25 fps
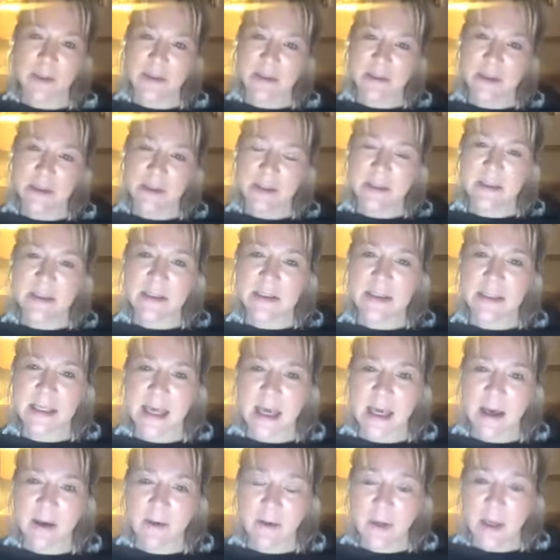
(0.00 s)
So this is
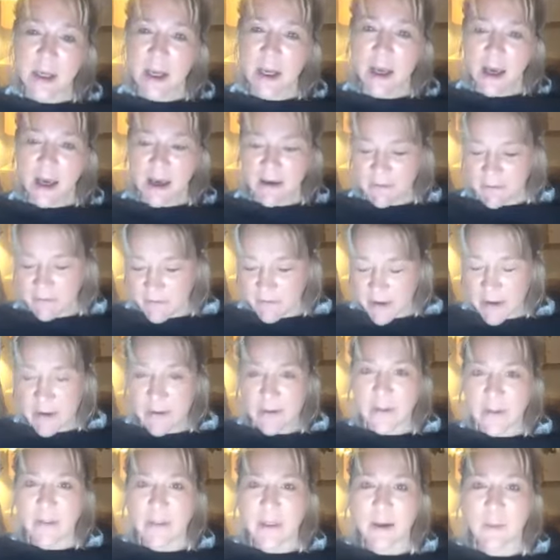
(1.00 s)
how I feel
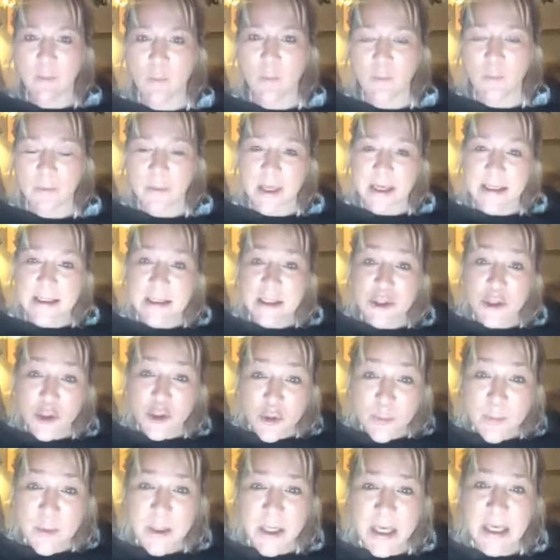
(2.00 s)
that there's a
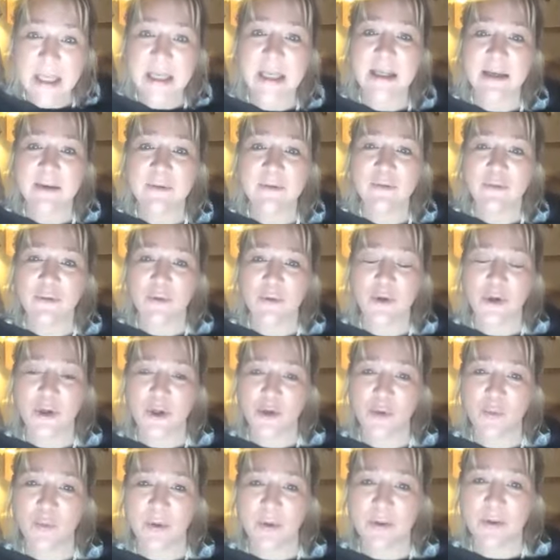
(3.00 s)
new beginning for
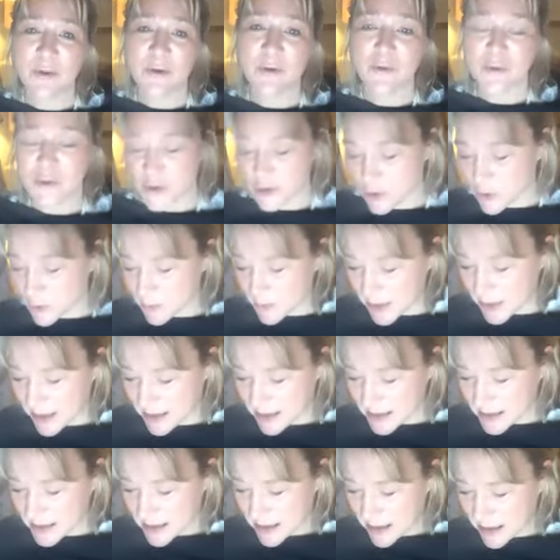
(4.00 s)
you with your
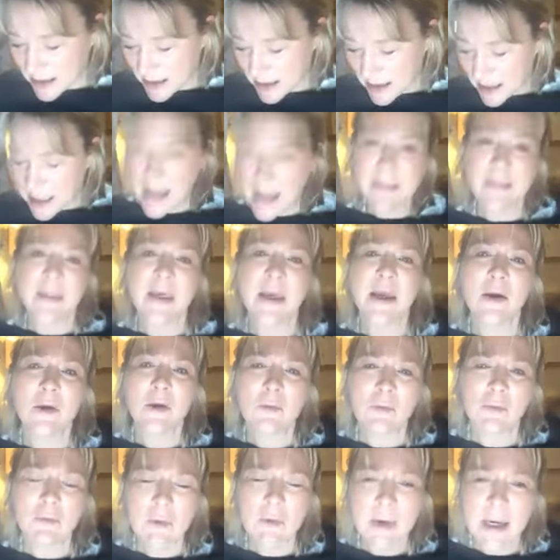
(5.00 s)
soulmate. And they are
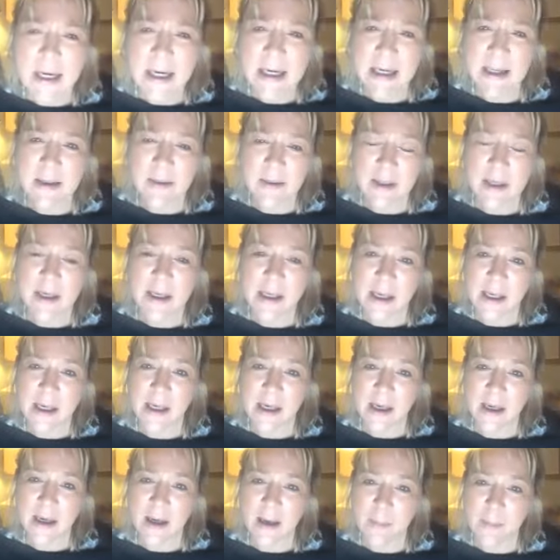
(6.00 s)
really
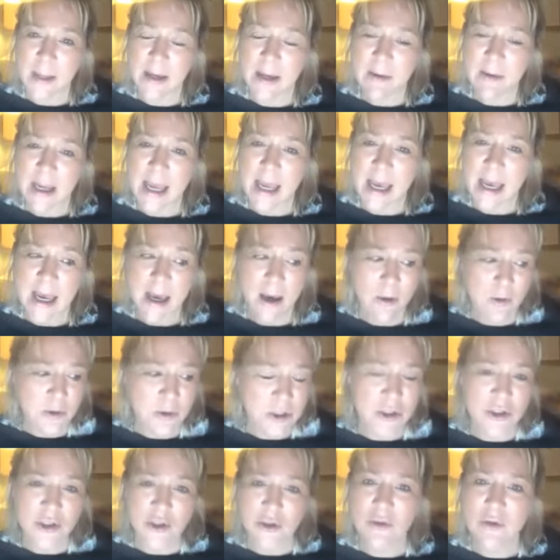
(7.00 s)
thinking about how
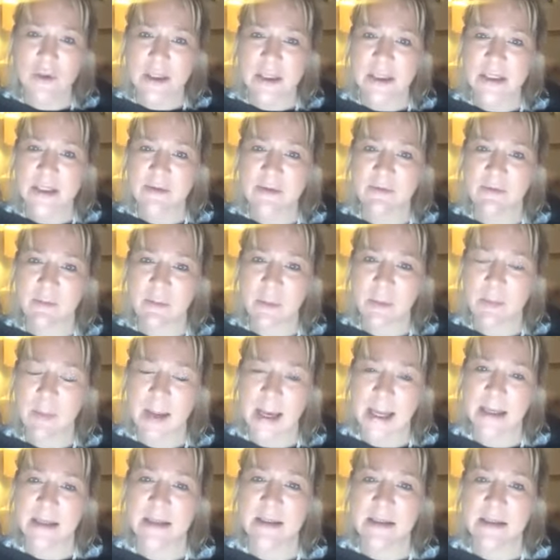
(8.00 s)
to do this from a
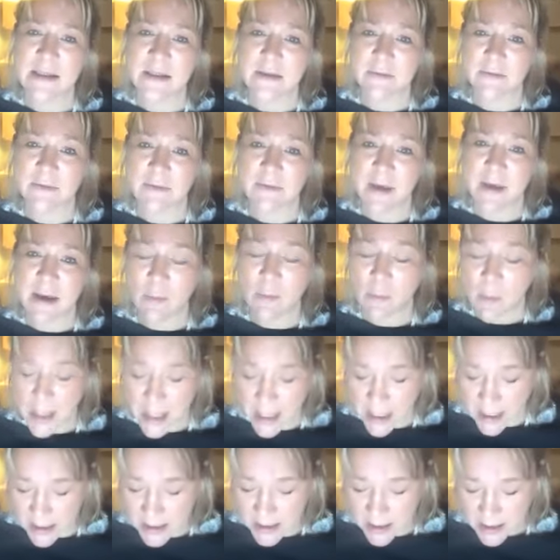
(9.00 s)
balanced and fair
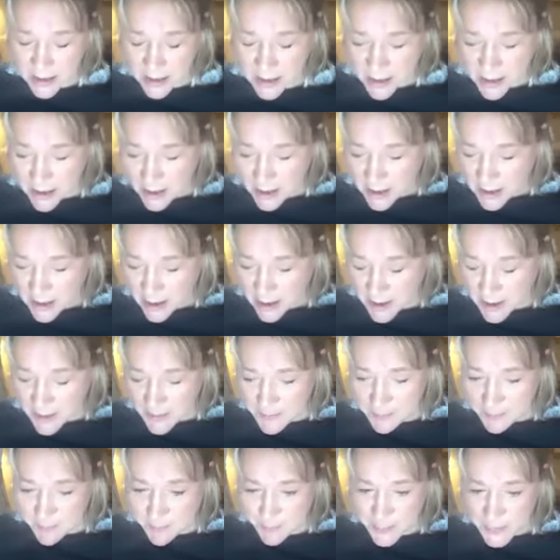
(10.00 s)
way.
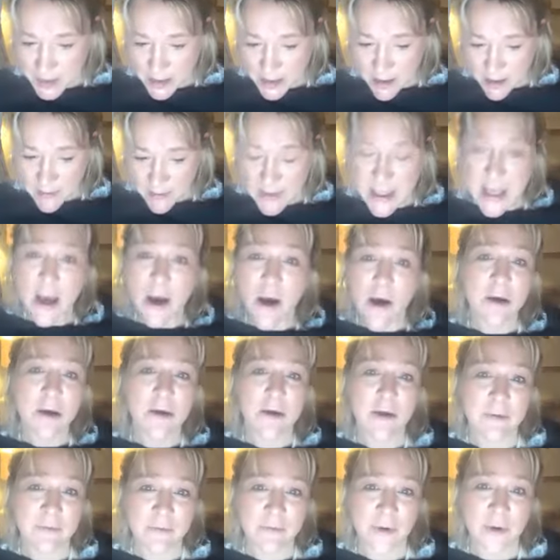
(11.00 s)
They are
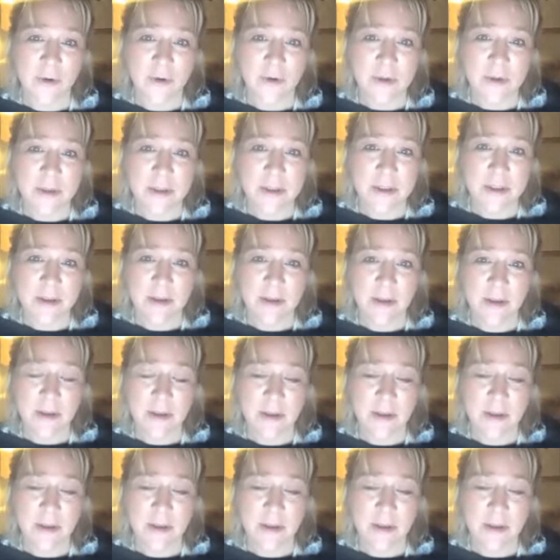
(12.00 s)
confused.